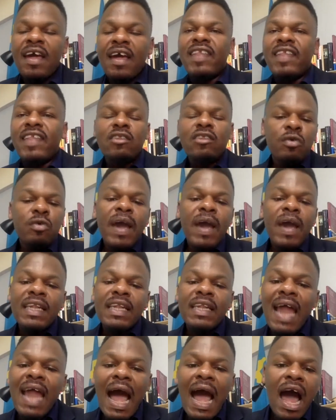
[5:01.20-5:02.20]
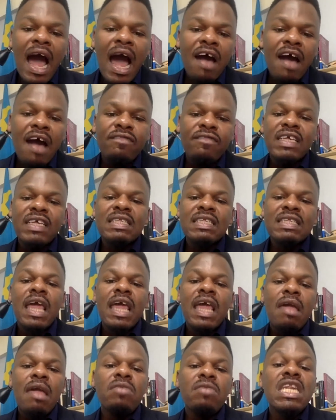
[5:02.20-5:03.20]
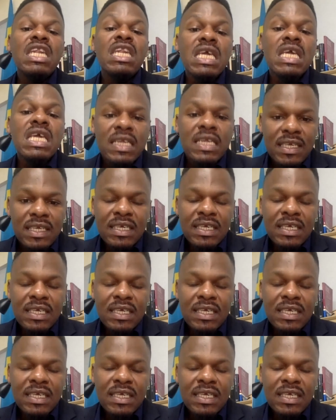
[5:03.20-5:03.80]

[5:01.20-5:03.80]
The two might not have the same need,